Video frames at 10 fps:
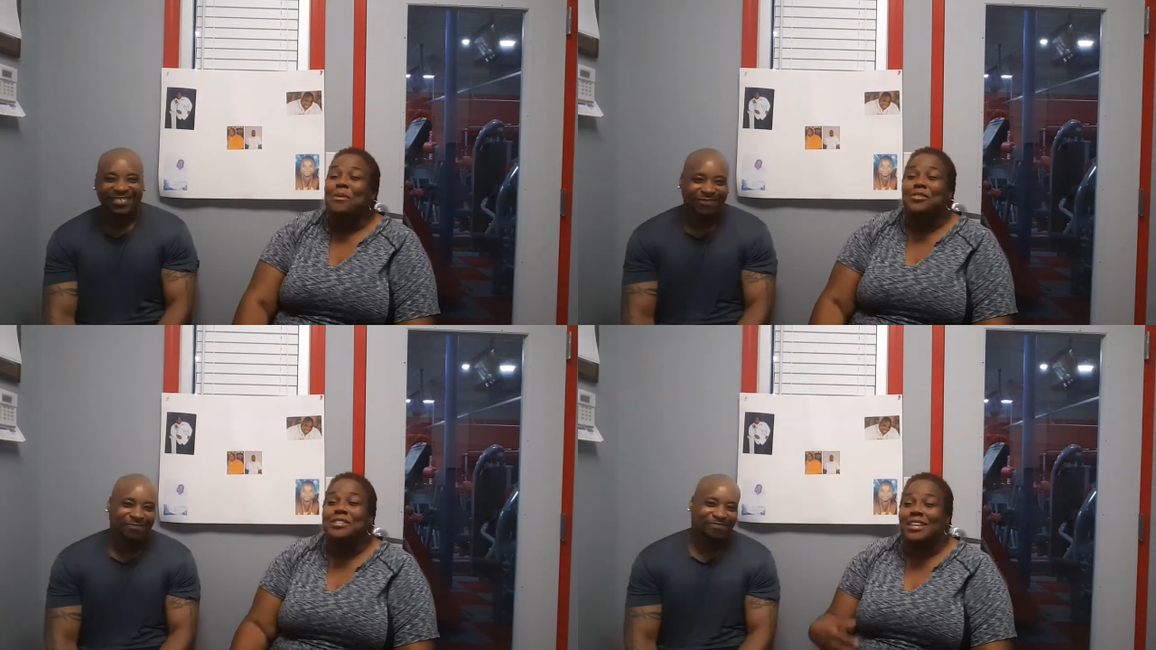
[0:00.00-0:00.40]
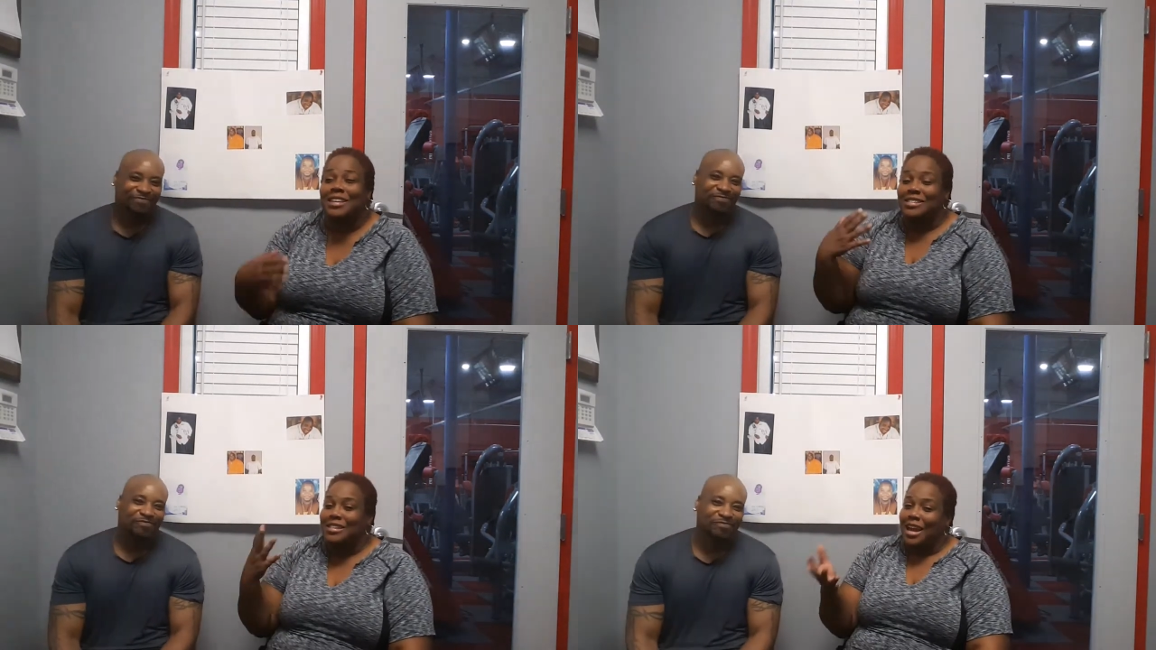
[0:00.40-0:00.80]
Speaker 1: most of
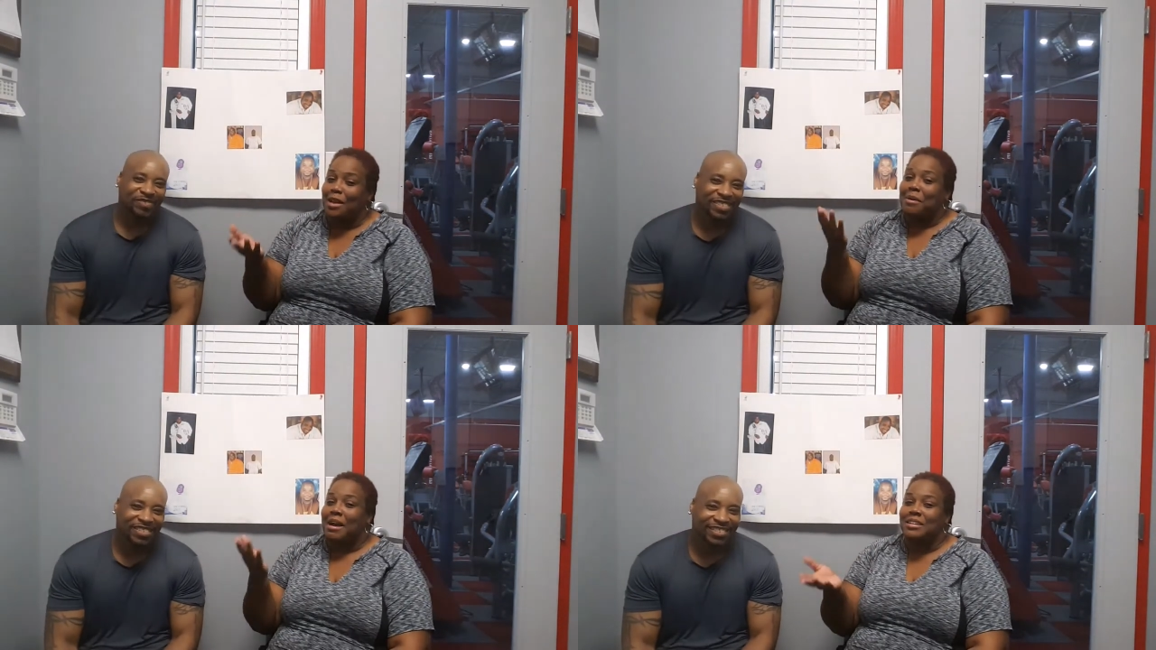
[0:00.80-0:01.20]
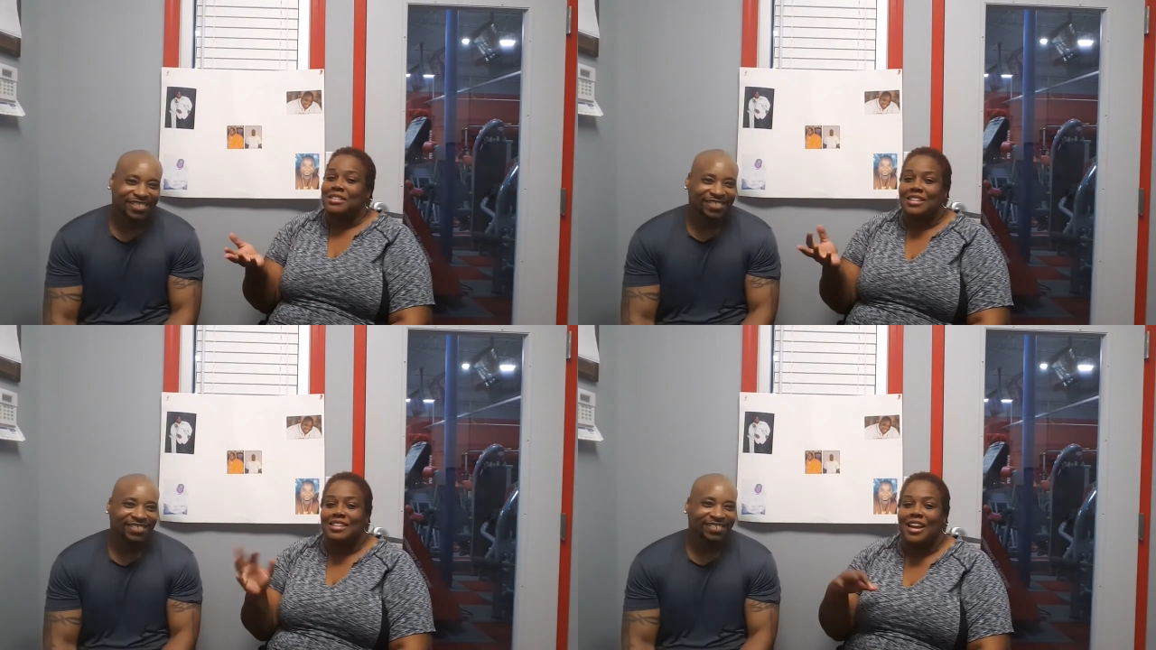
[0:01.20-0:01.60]
his time,
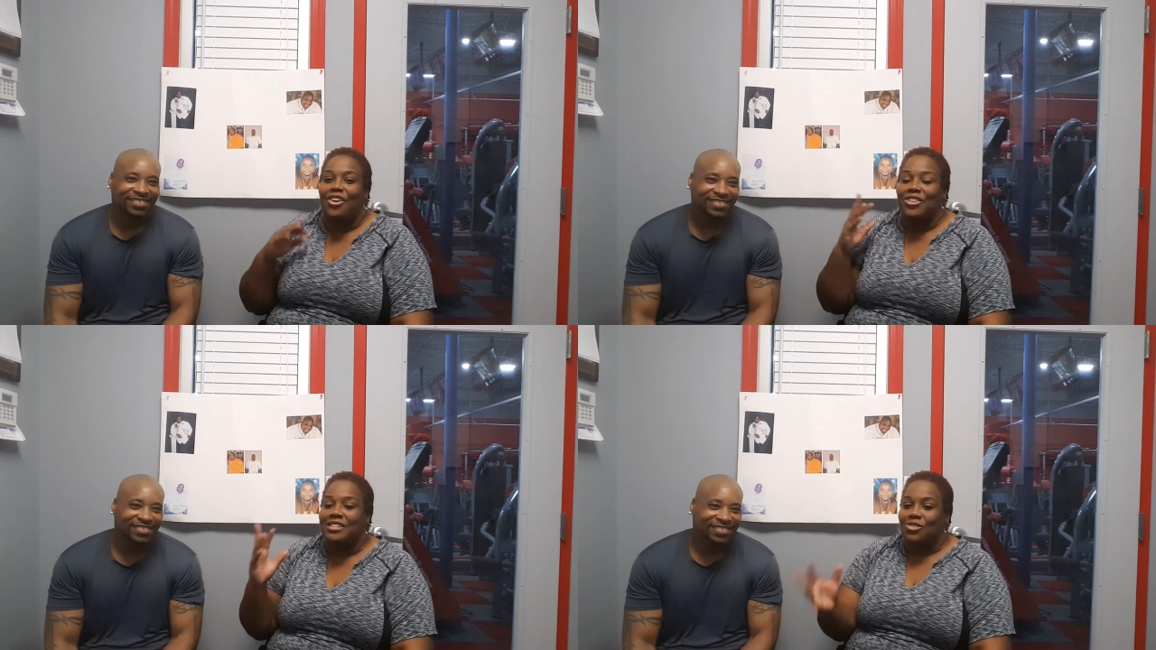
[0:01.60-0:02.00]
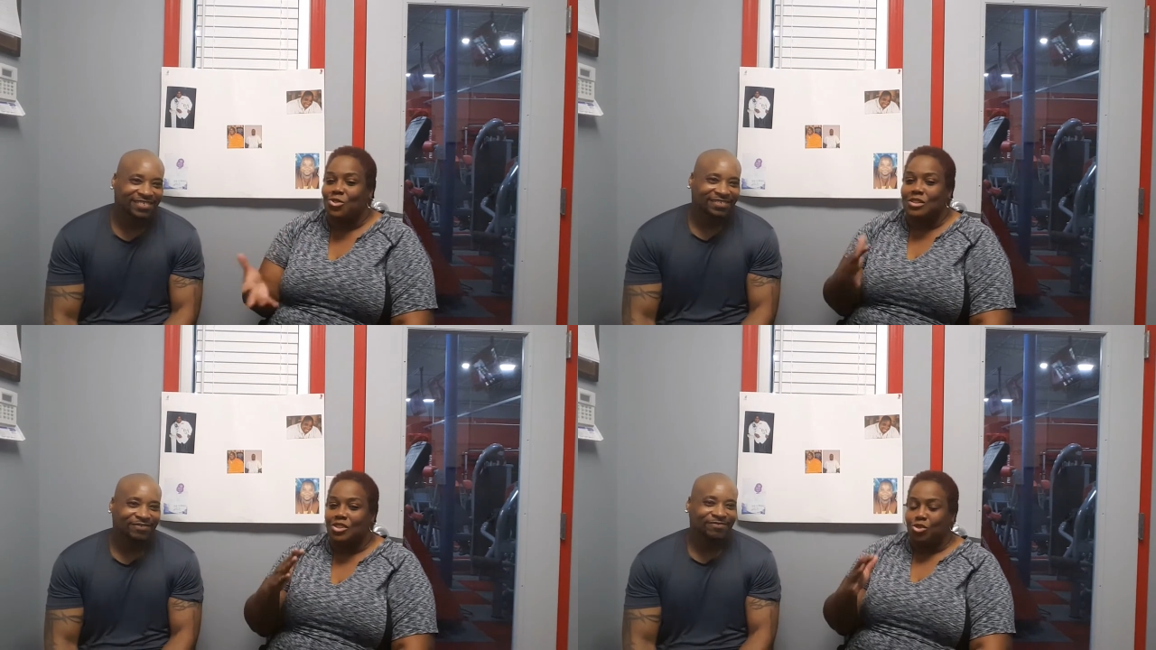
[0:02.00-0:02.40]
honestly, y'all, is
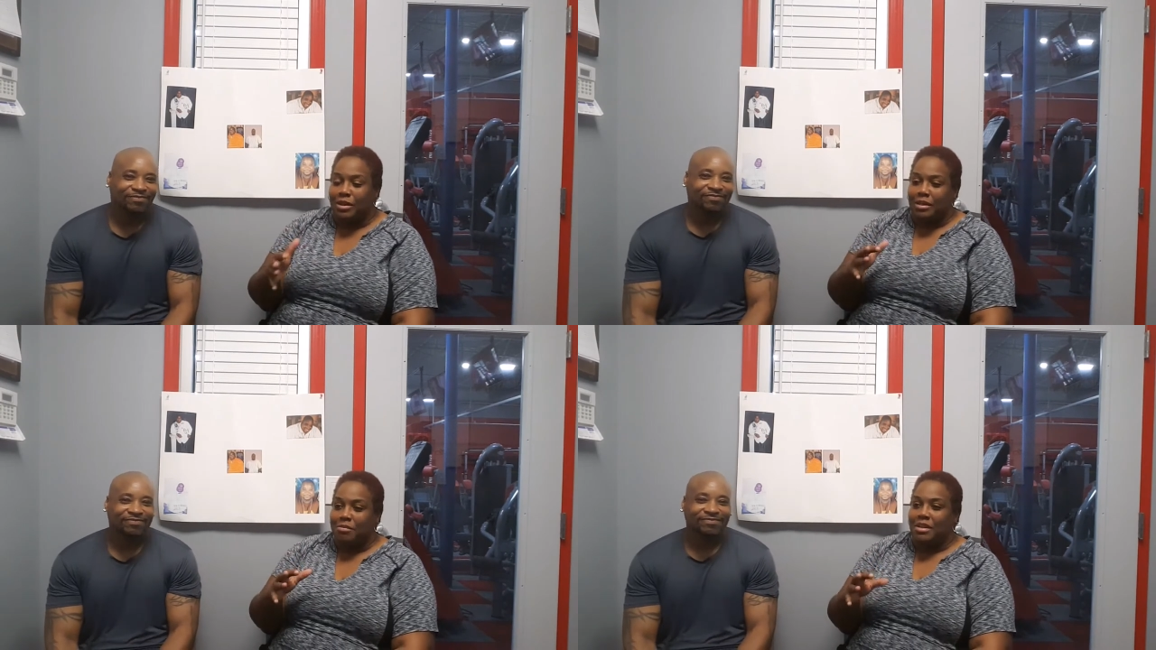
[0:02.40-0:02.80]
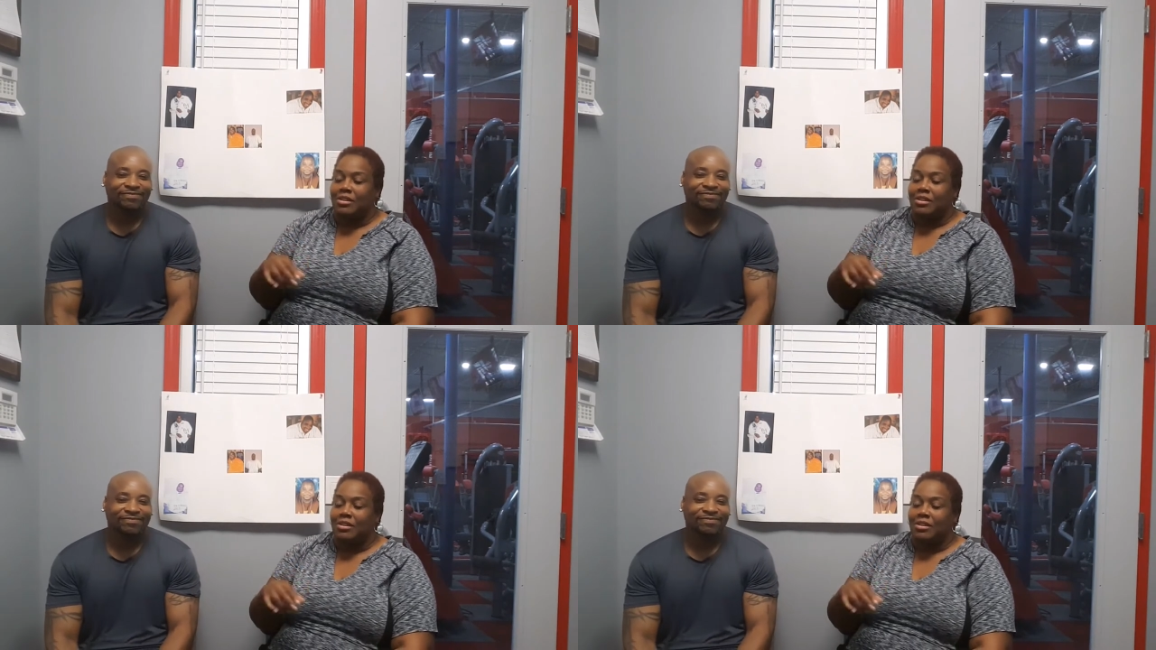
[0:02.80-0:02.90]
on the treadmill.